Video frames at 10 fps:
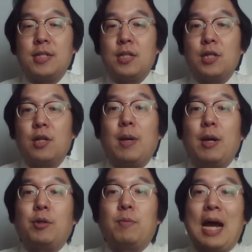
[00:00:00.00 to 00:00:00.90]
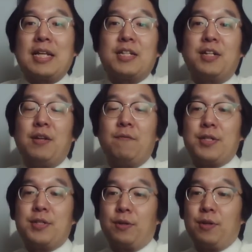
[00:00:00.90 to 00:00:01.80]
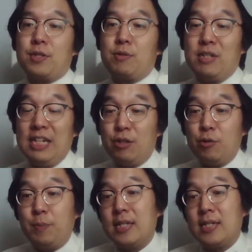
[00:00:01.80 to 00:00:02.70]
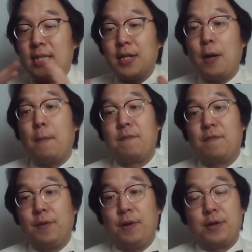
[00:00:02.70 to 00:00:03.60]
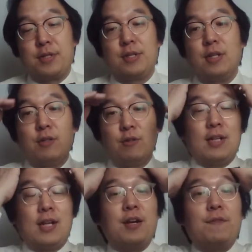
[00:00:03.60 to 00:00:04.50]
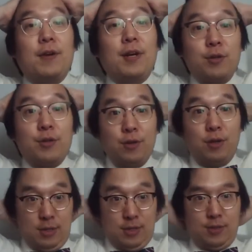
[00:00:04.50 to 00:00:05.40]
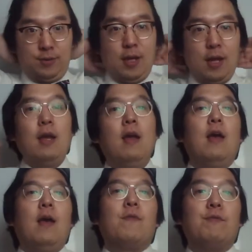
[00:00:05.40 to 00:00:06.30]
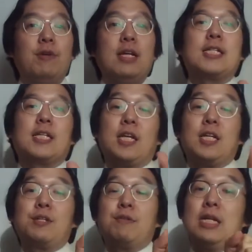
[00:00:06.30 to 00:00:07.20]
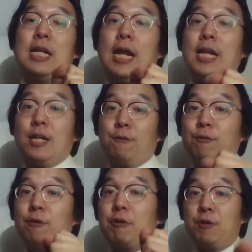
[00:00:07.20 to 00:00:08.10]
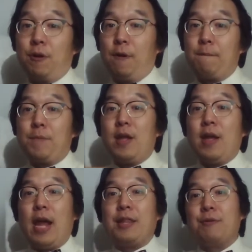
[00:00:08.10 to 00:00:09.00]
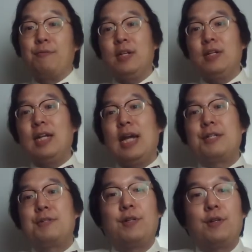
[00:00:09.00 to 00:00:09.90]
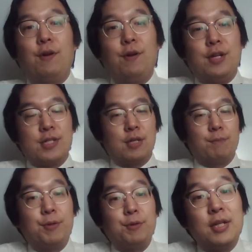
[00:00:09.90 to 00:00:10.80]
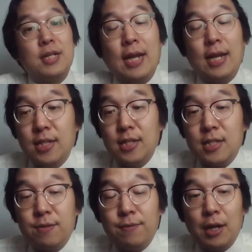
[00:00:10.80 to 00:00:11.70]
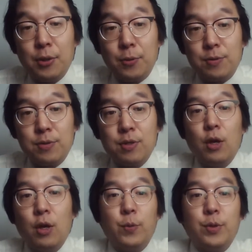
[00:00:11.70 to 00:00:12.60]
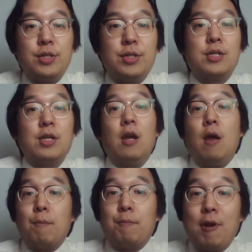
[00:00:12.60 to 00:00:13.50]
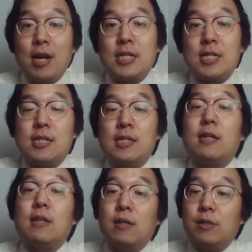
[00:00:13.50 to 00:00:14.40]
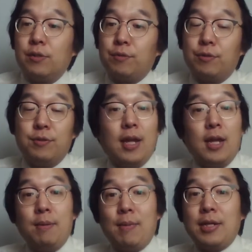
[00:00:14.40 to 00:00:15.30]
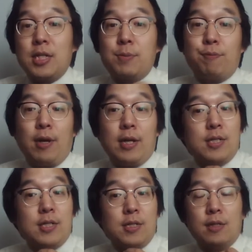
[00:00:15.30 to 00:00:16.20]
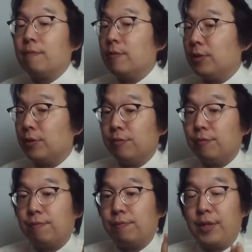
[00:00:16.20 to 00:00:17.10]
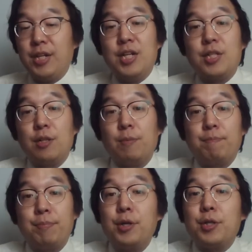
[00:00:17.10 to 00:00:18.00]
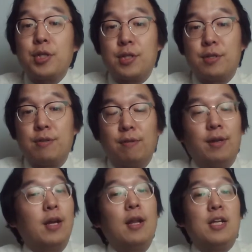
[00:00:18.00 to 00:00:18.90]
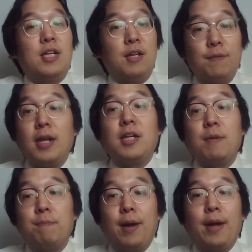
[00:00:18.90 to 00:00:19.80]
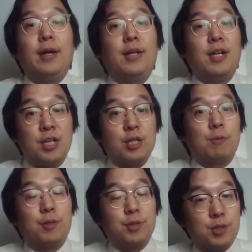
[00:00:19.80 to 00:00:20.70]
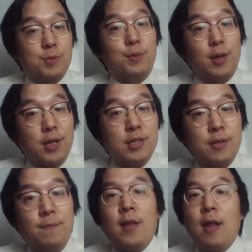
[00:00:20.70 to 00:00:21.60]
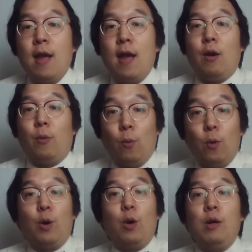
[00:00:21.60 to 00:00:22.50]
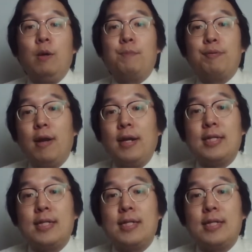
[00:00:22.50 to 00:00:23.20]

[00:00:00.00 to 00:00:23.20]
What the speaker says: about marginal investors need to be set up first to clarify your thoughts, okay? Risk is related to the return, and the realized return is computed as follows, which is price of today minus price of initial purchase, right? Divided by the initial purchase price. Or price of